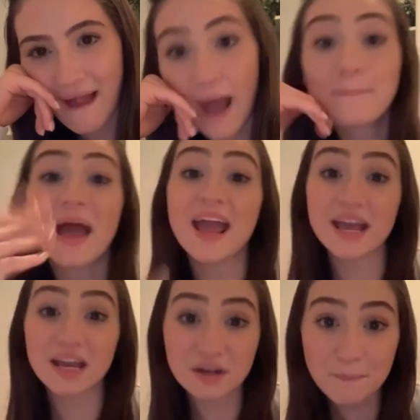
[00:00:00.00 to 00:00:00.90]
I
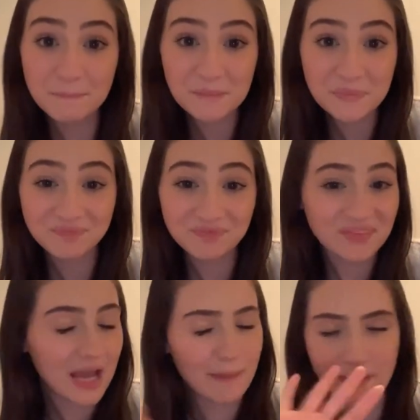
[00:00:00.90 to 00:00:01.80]

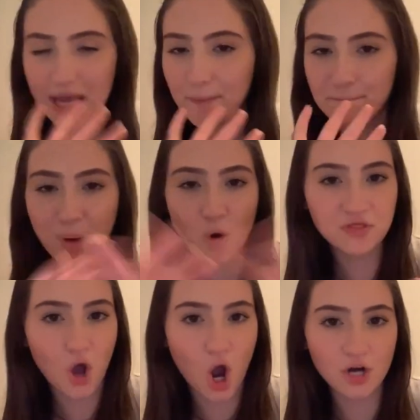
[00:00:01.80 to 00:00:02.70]
paid both
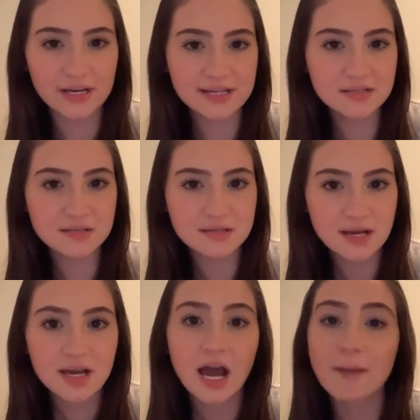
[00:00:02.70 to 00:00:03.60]
the artists.
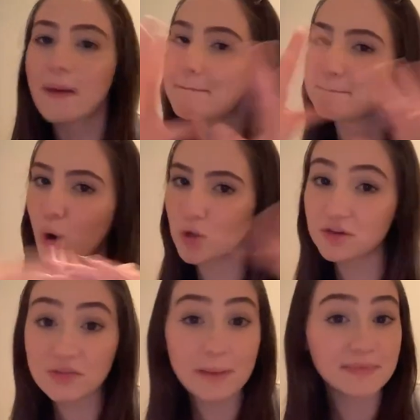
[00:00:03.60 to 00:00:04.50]
I paid both
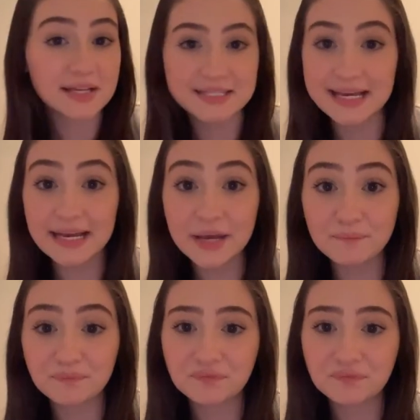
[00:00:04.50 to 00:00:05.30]
of them that did it.